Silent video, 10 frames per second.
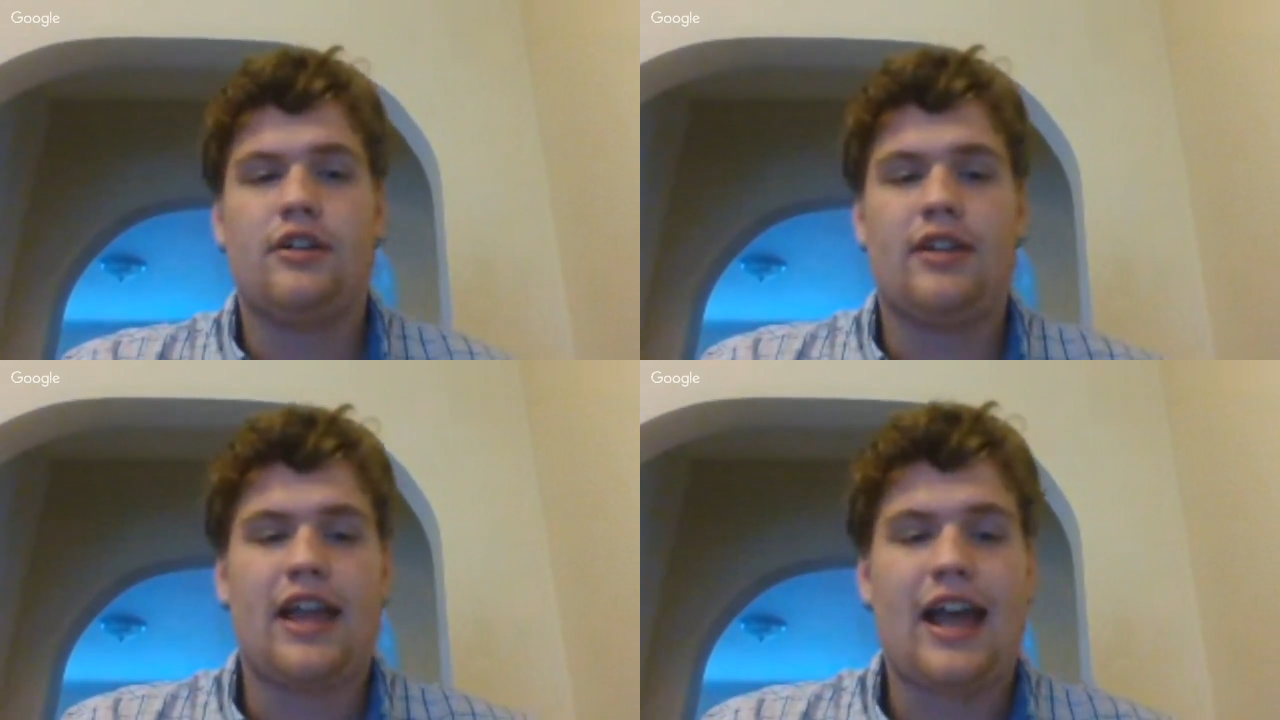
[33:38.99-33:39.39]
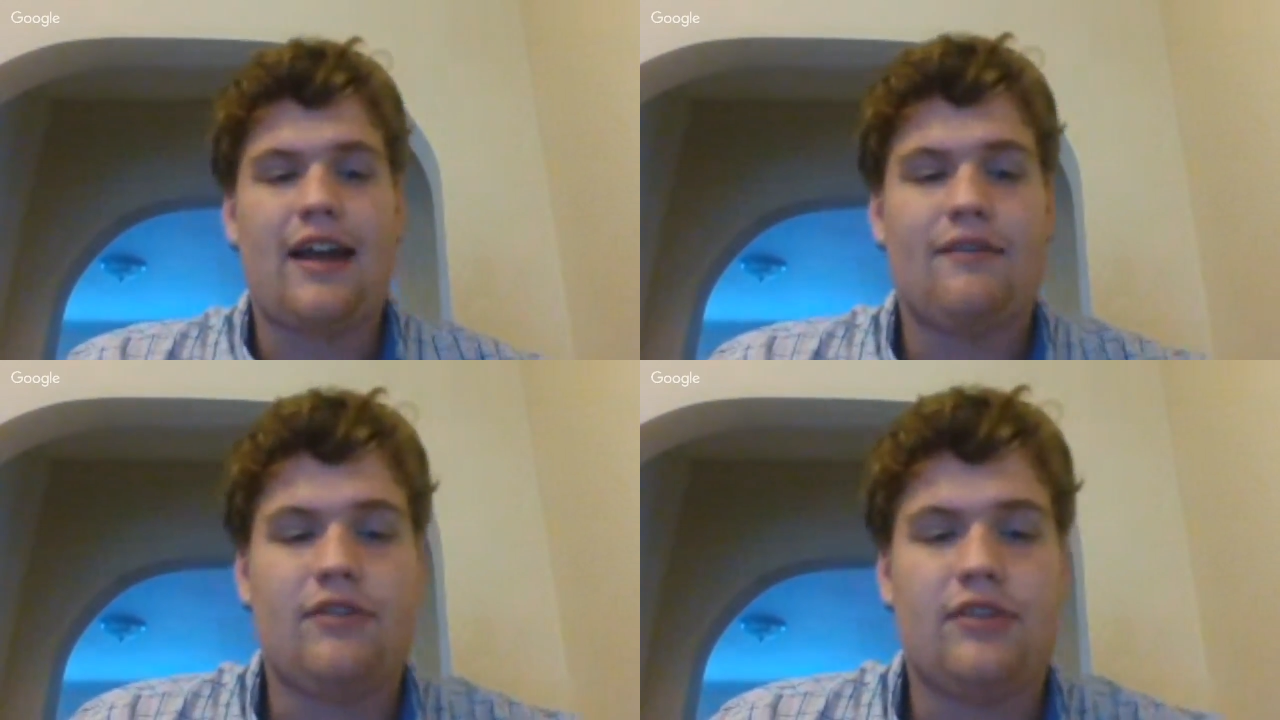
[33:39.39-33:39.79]
They
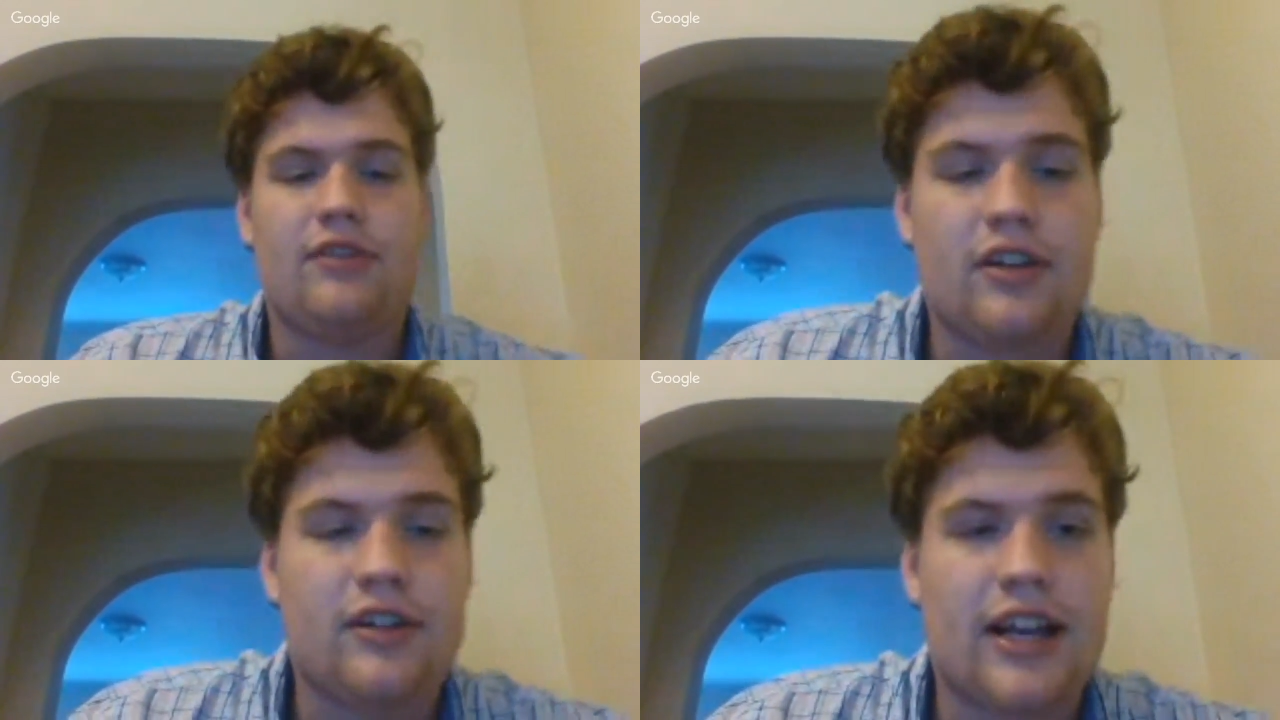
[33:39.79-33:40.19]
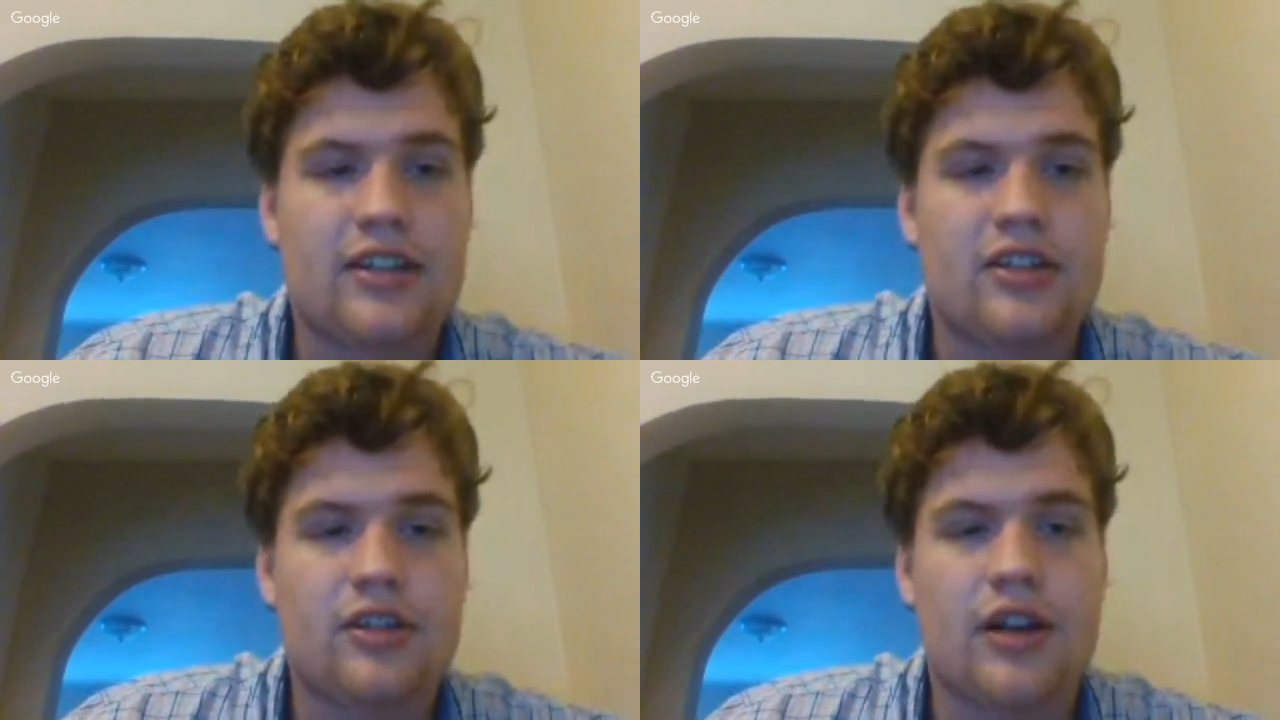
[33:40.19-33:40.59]
have their
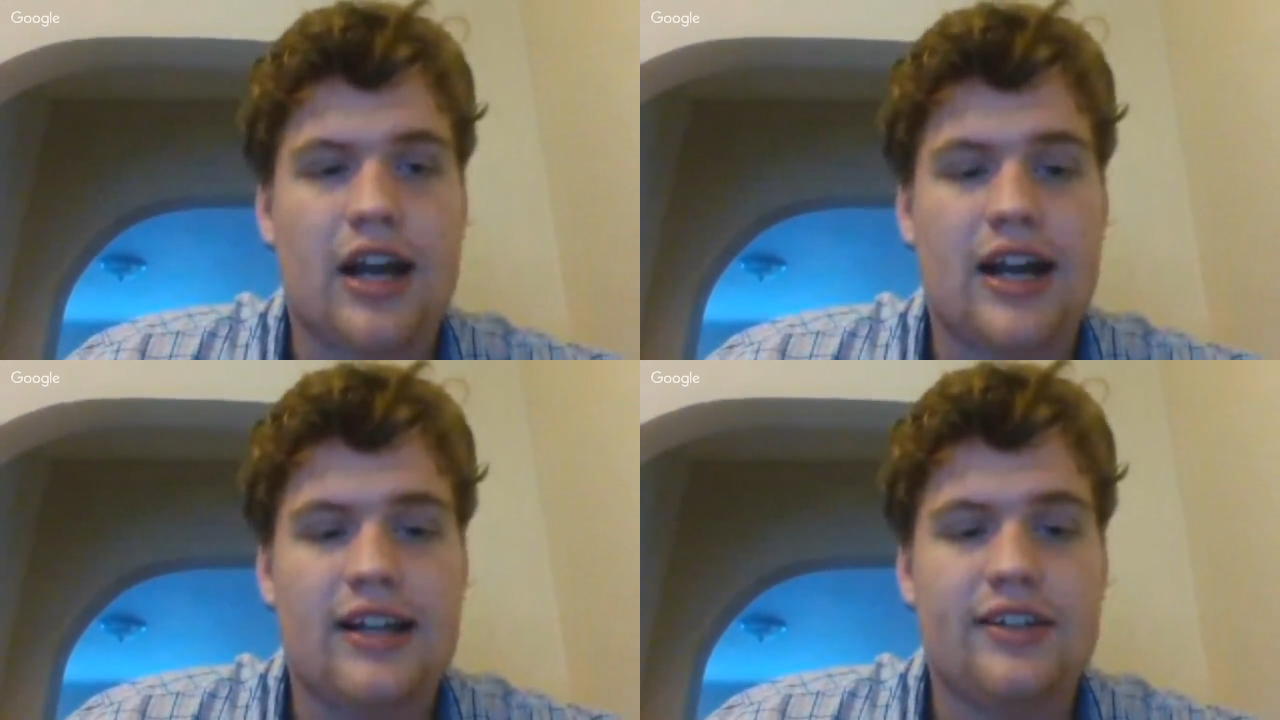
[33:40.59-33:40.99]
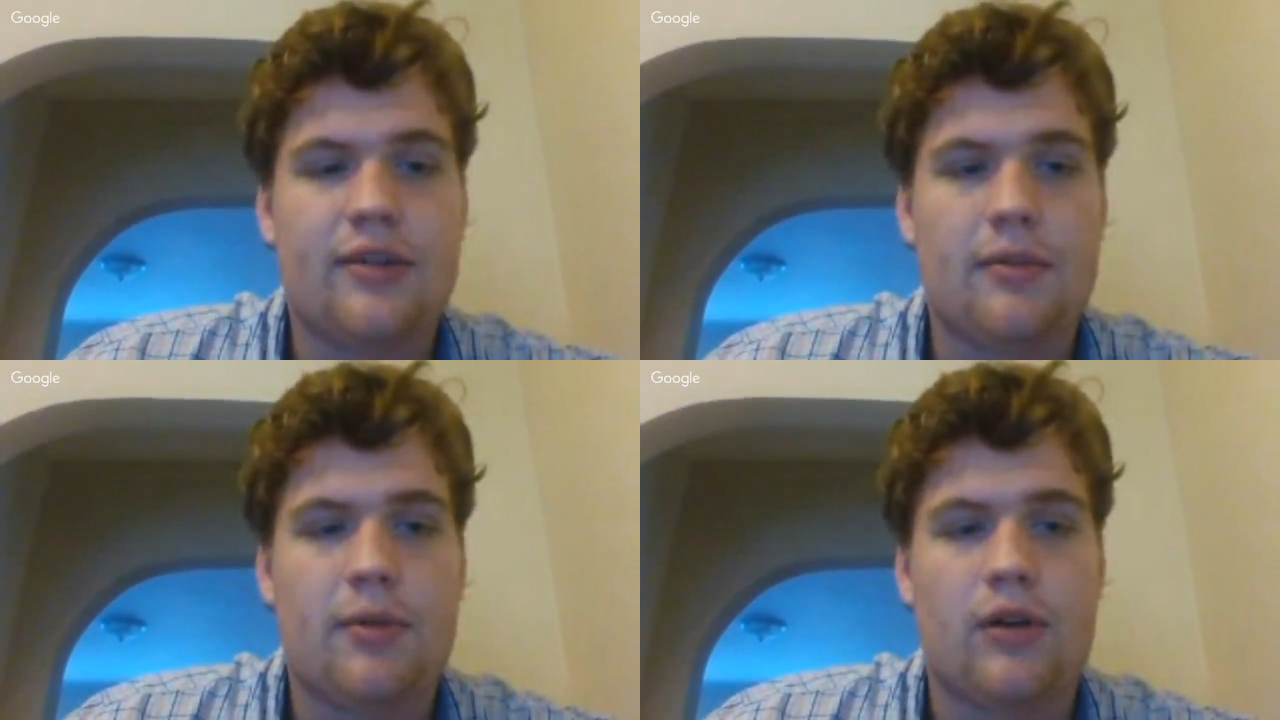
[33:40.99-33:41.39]
next 2 guys.
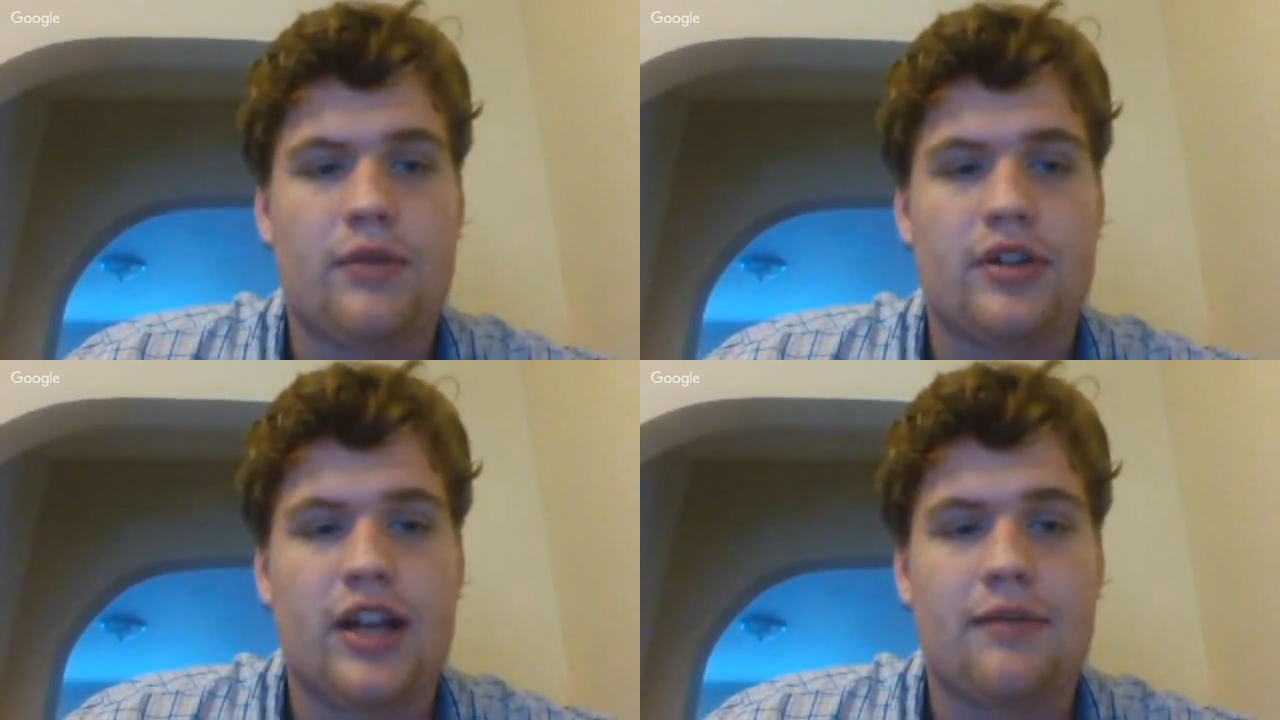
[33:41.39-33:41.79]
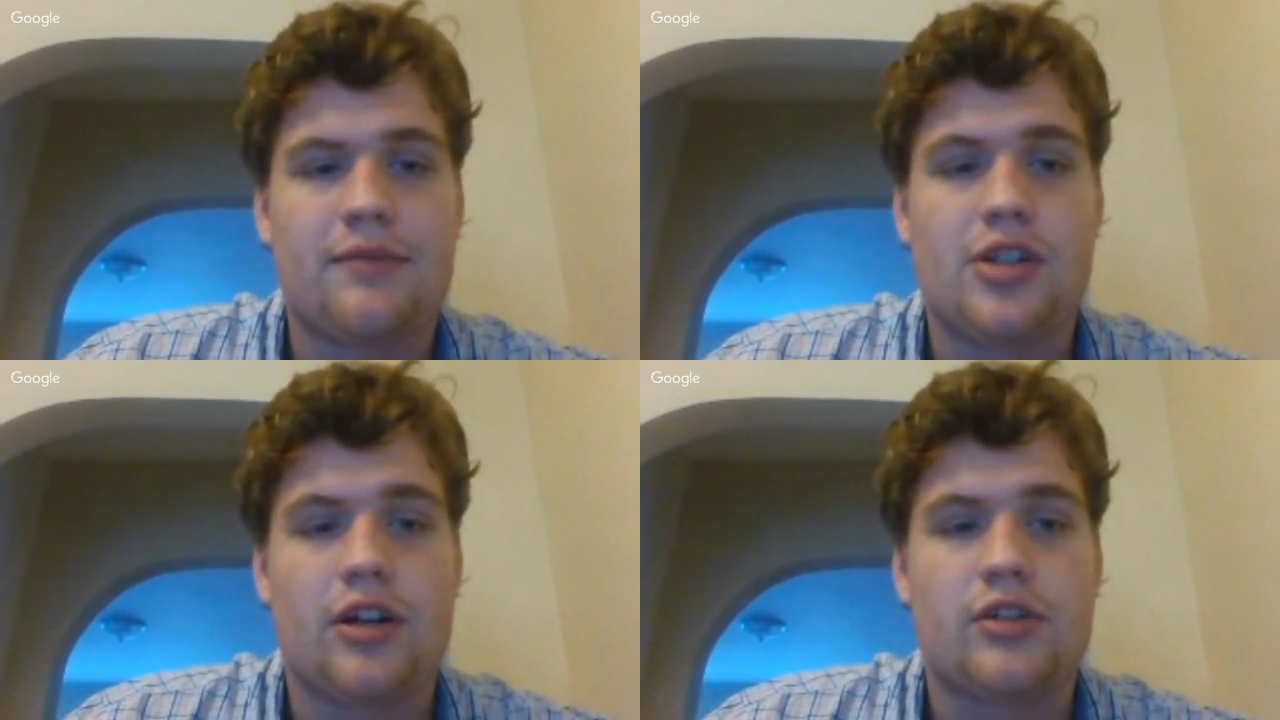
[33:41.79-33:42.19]
I'm going to pull up their depth
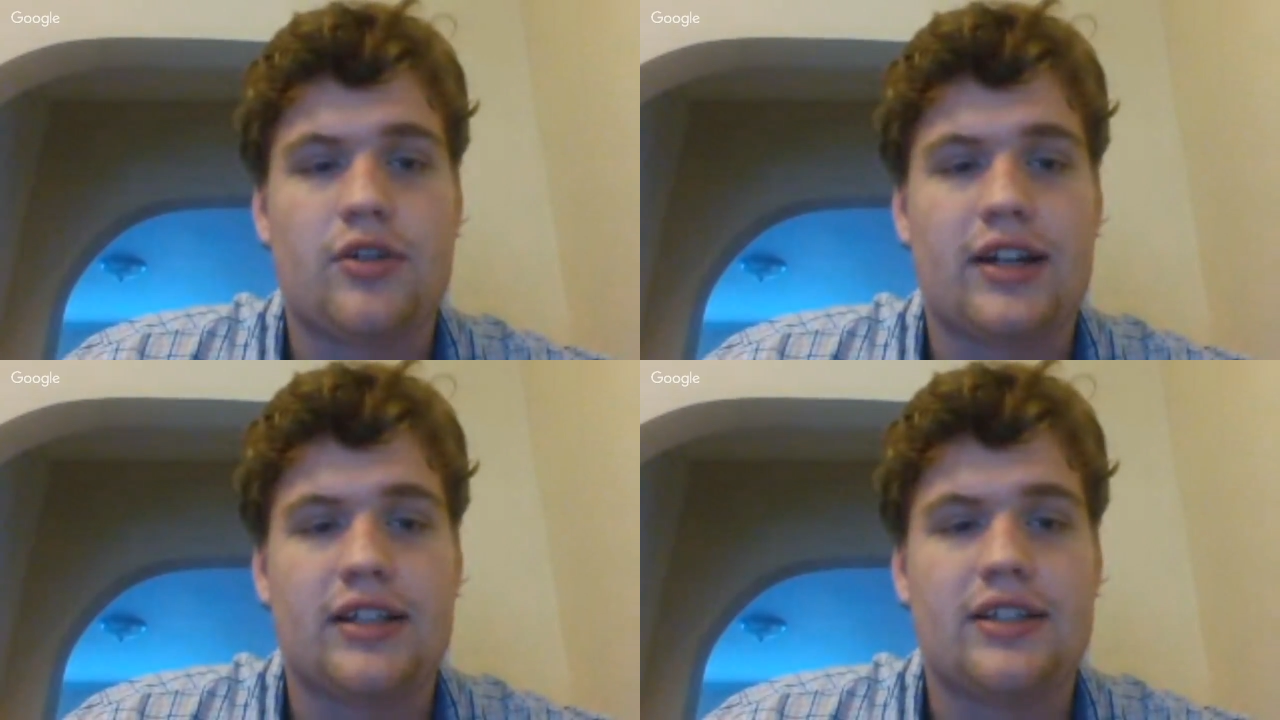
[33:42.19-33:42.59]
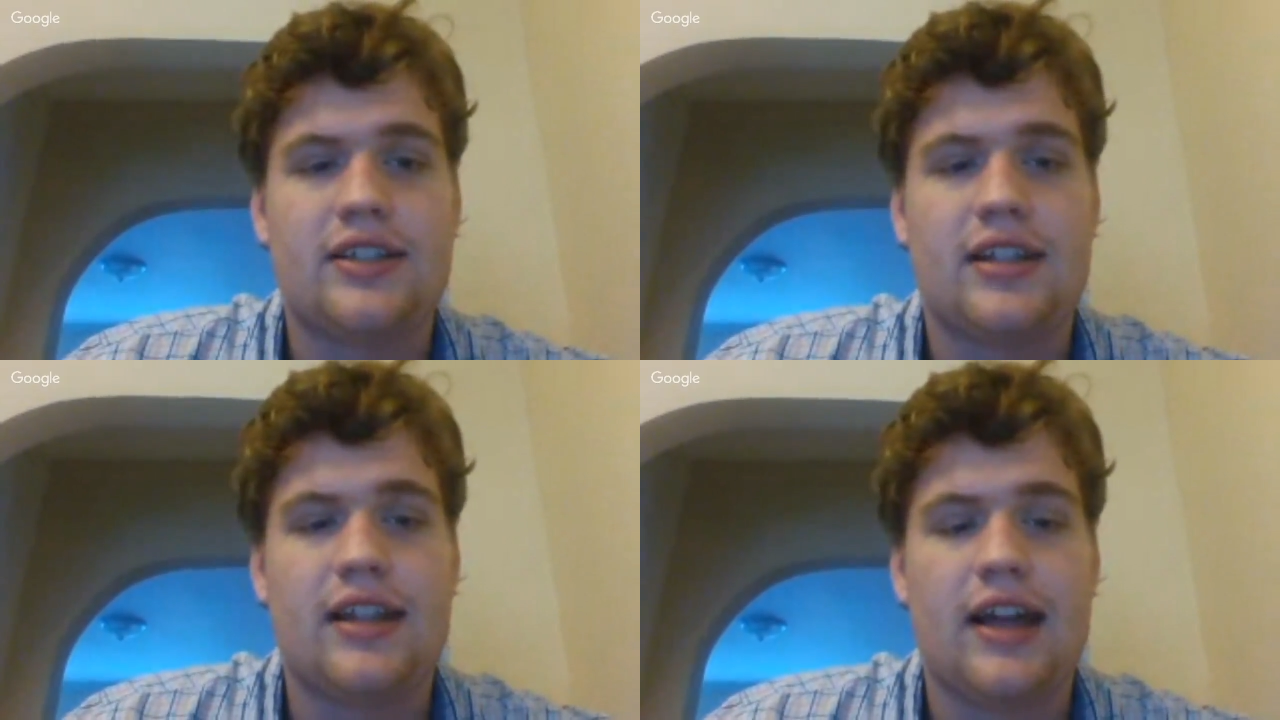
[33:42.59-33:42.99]
chart so I can
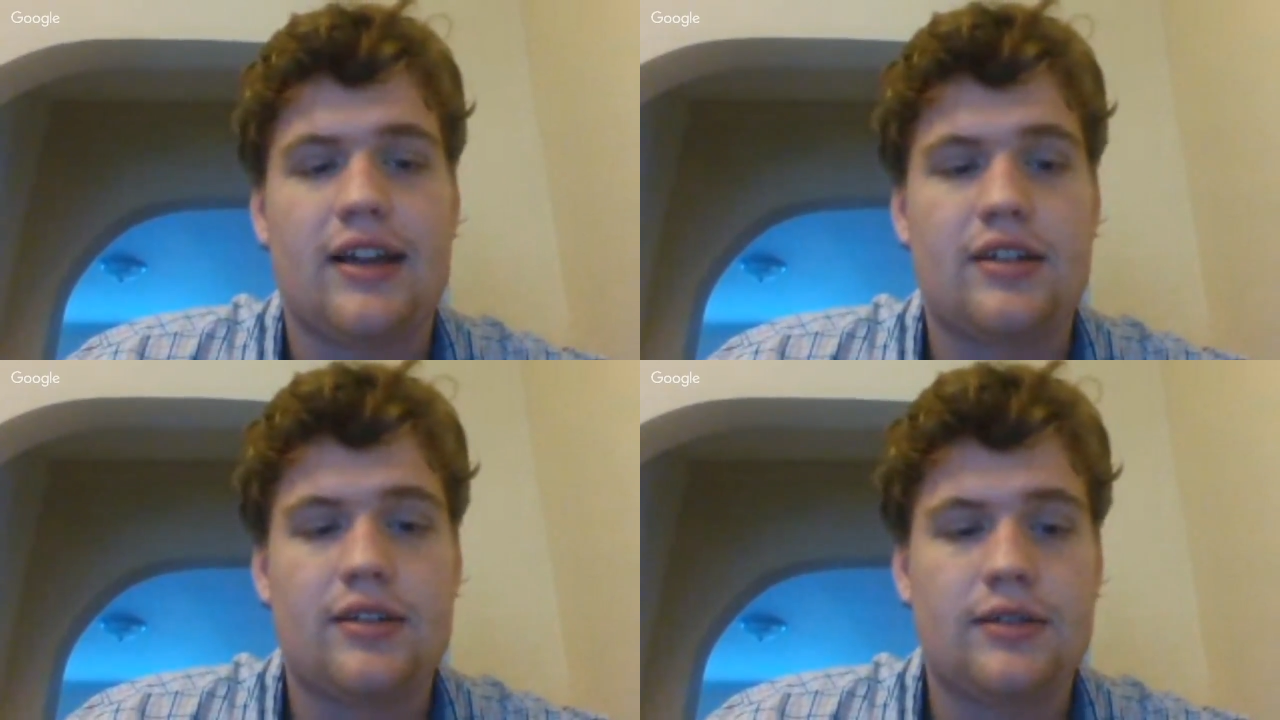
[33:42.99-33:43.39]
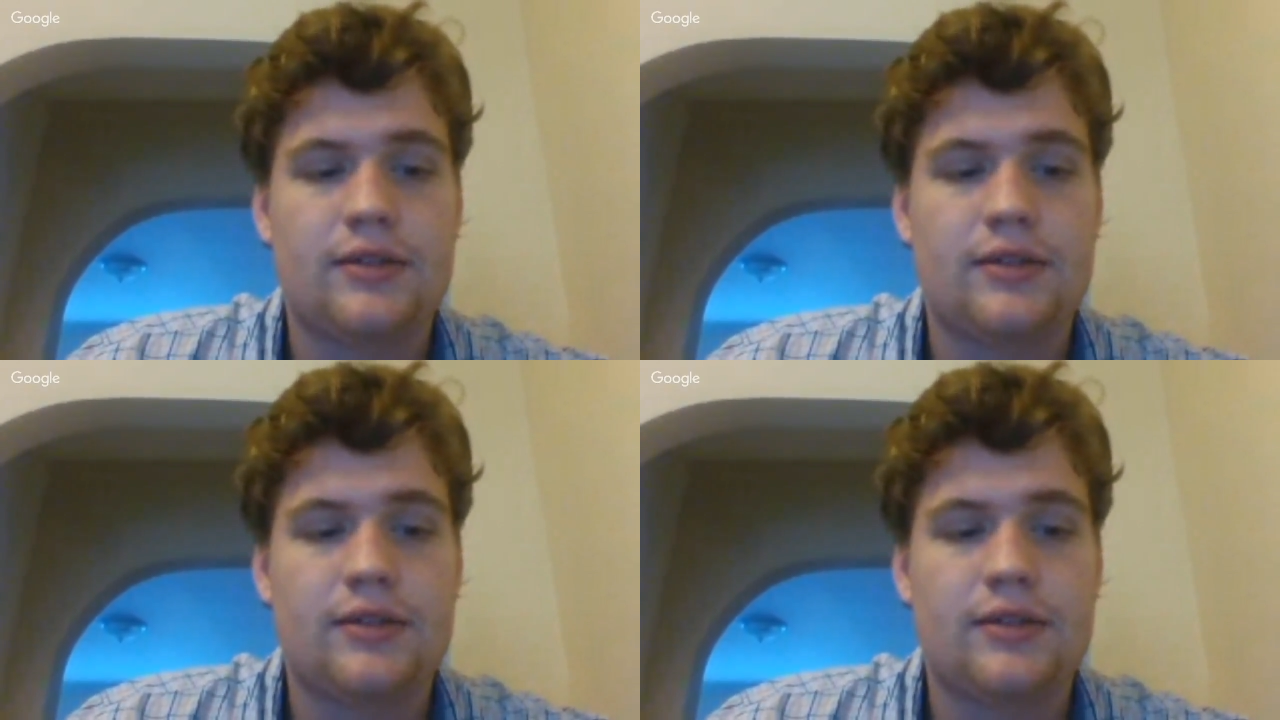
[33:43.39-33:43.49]
see that.